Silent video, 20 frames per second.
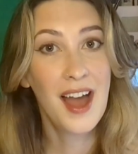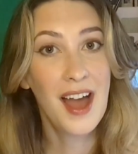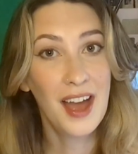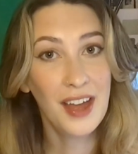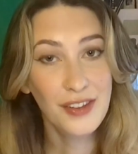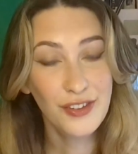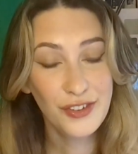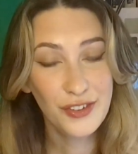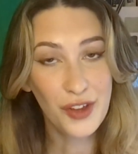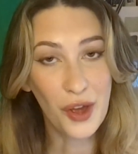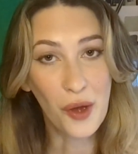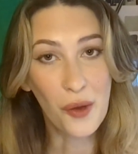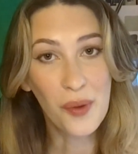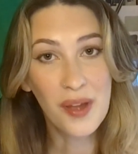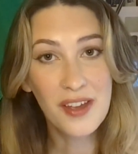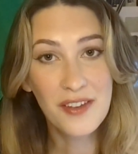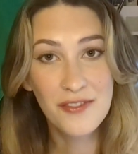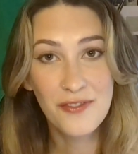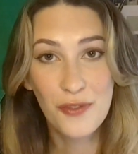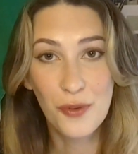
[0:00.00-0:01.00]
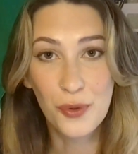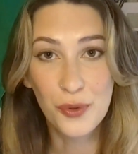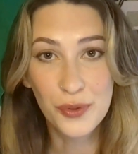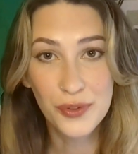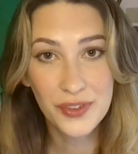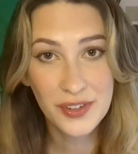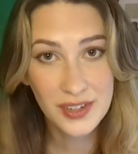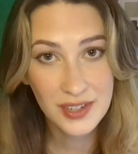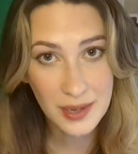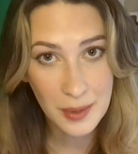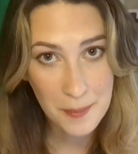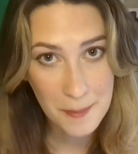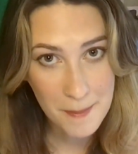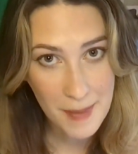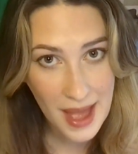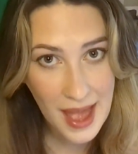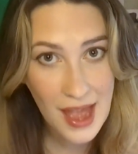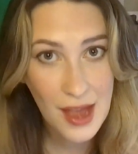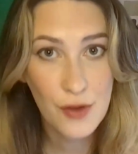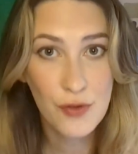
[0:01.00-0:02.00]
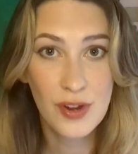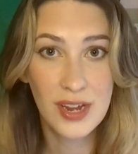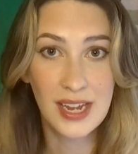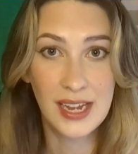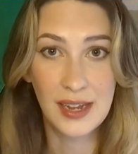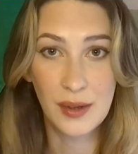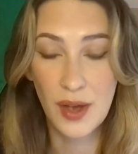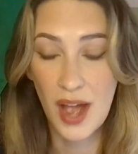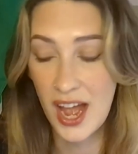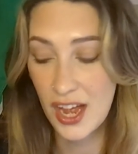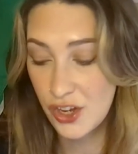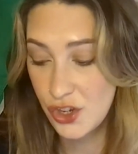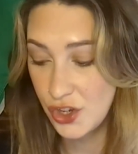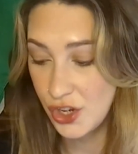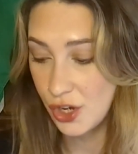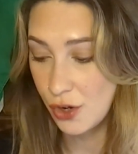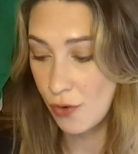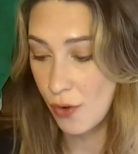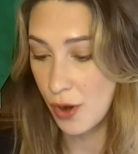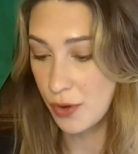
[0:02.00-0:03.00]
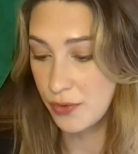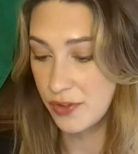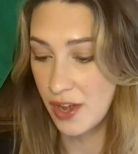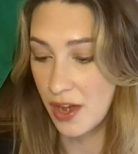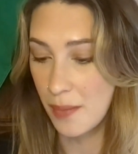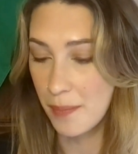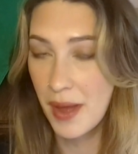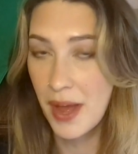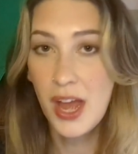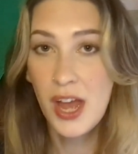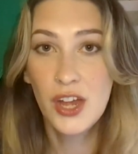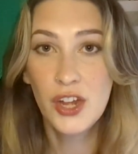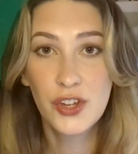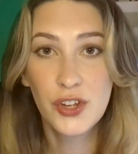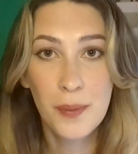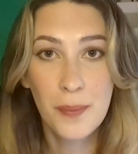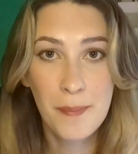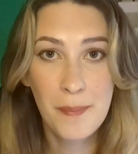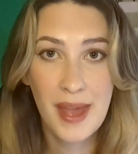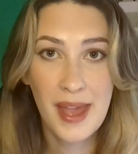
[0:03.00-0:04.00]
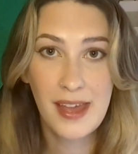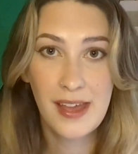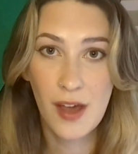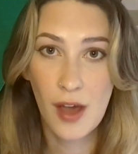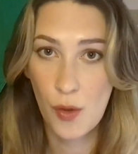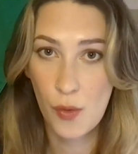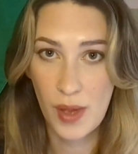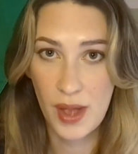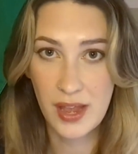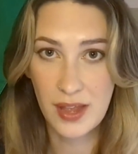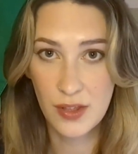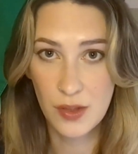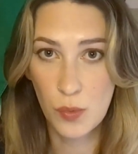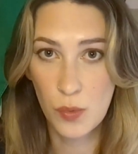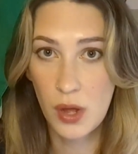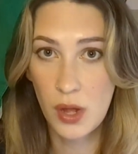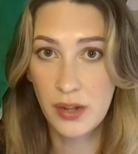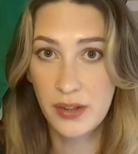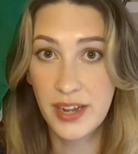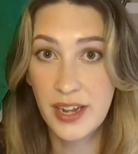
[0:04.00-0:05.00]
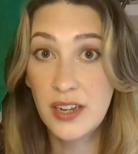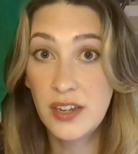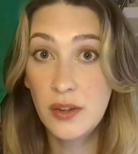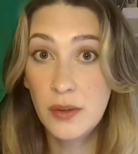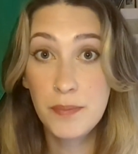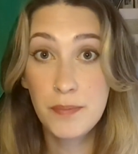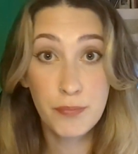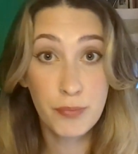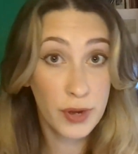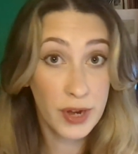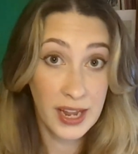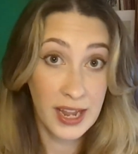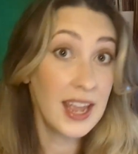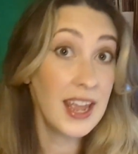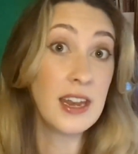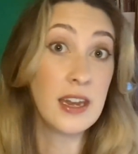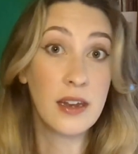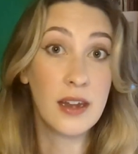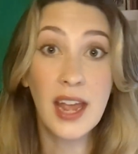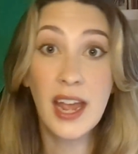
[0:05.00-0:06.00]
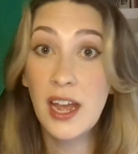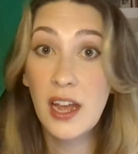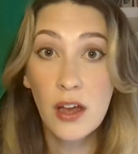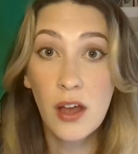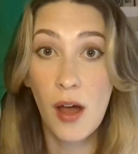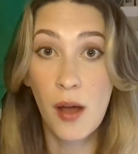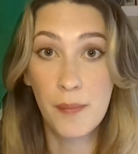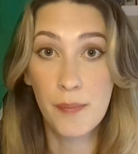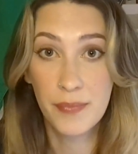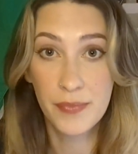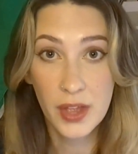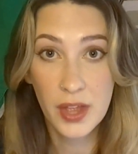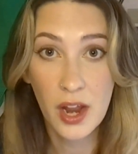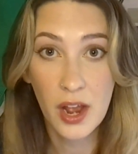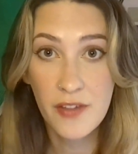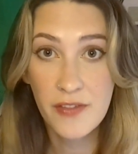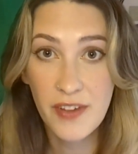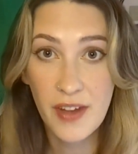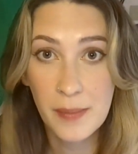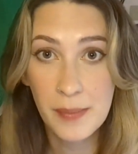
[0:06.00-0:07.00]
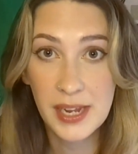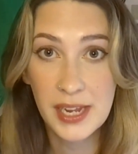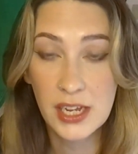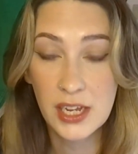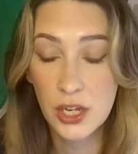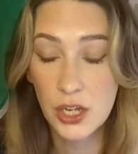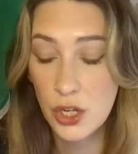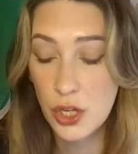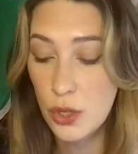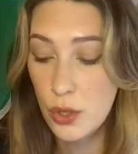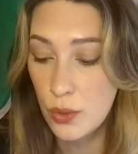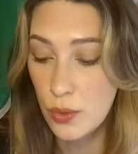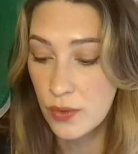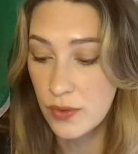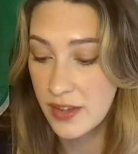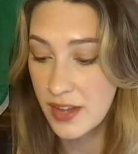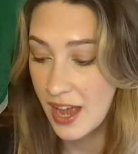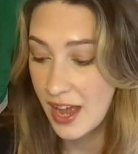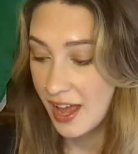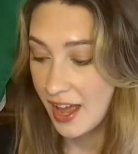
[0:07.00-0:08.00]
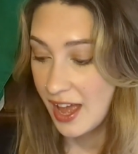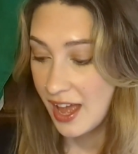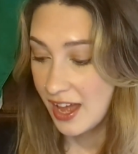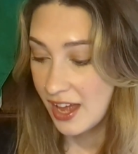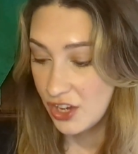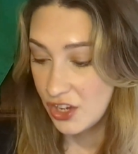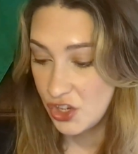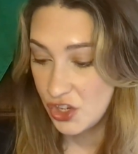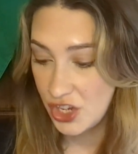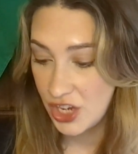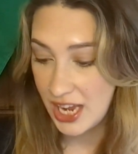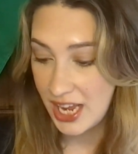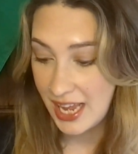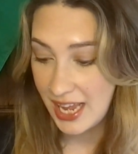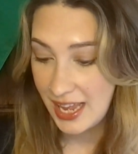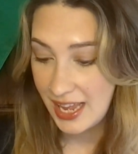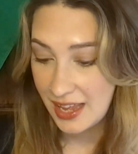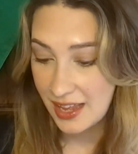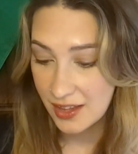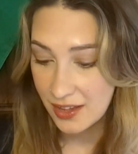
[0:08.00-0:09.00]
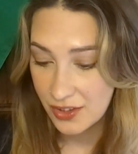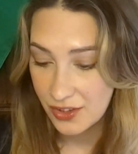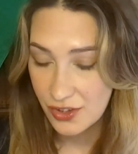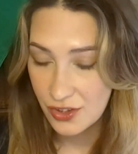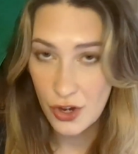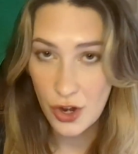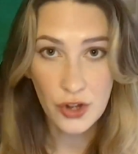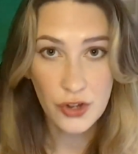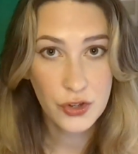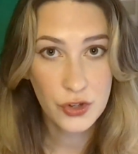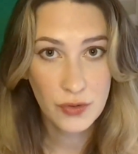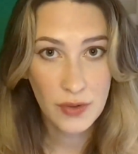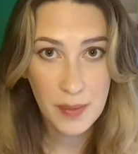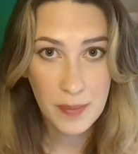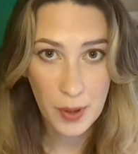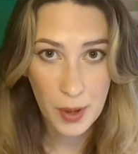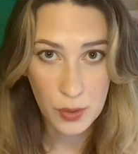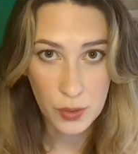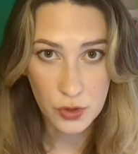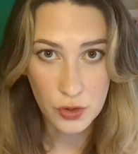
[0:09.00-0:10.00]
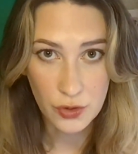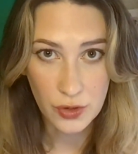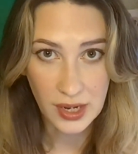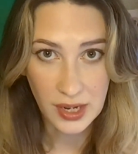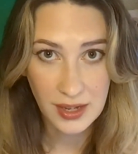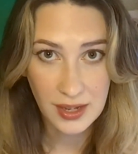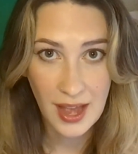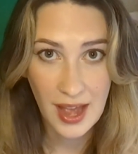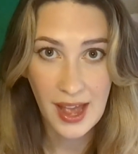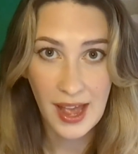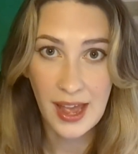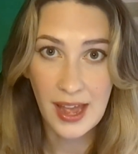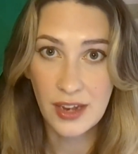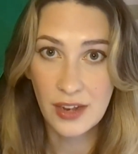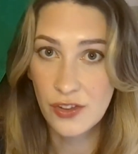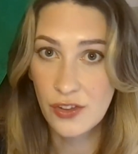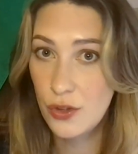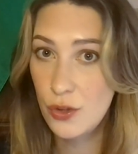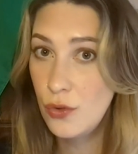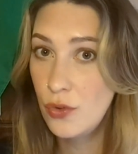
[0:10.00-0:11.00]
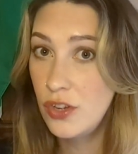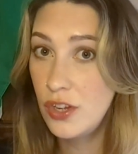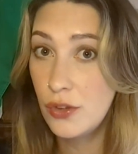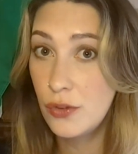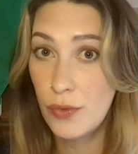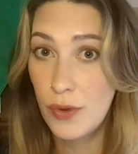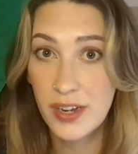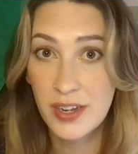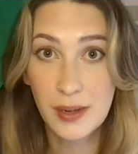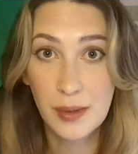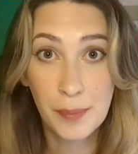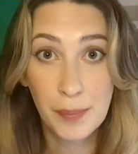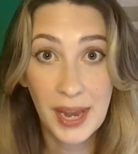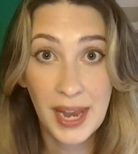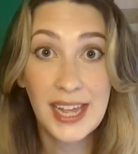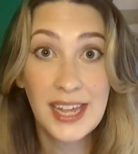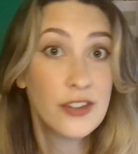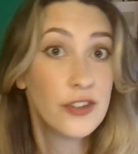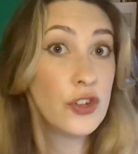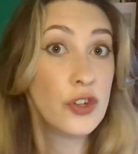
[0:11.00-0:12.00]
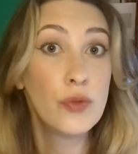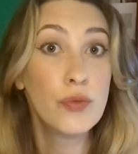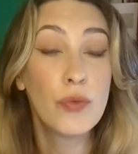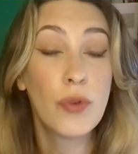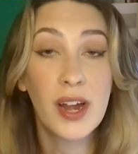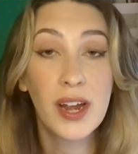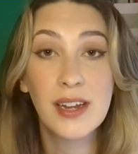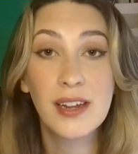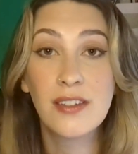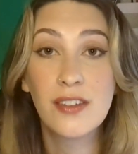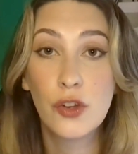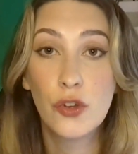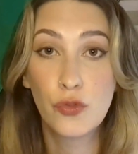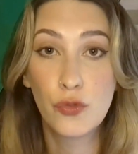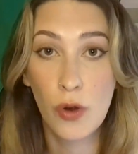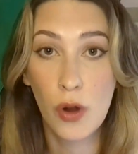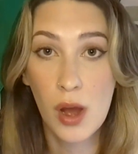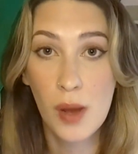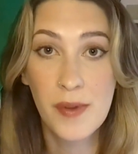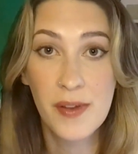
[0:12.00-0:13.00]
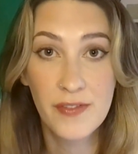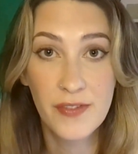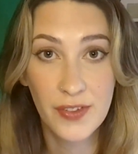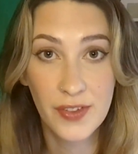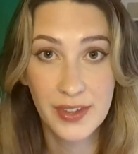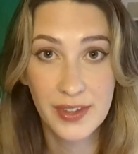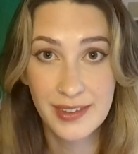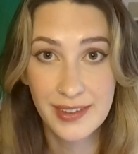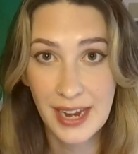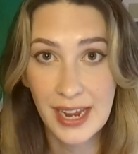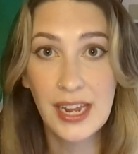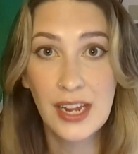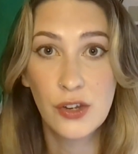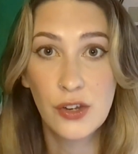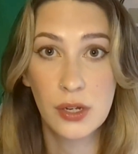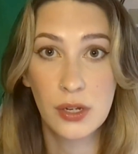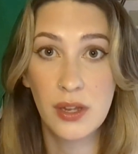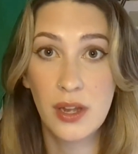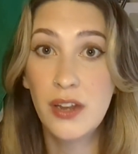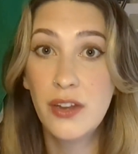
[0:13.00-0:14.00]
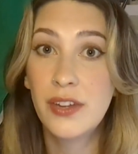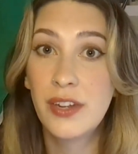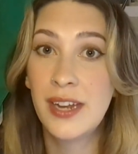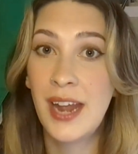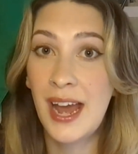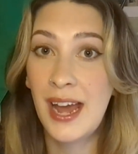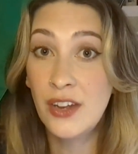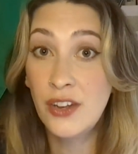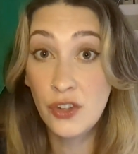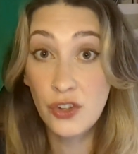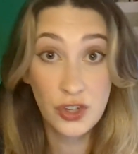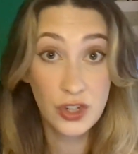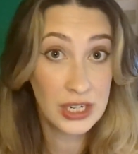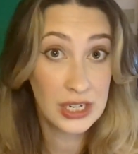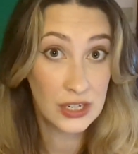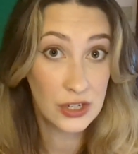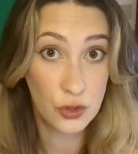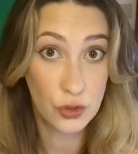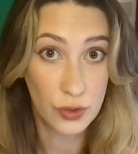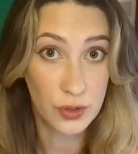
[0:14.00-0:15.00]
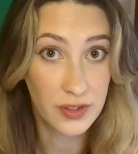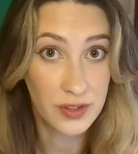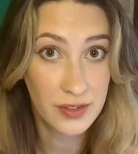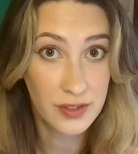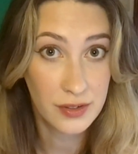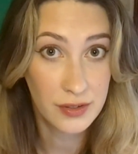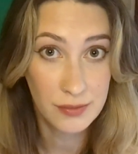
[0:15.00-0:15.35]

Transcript: And so it falls to Mary as she grows up to make her way in the world and to bring in income that her family can use. She starts to write poetry, and soon she's writing plays. She writes drama for the stage in London, and she enjoys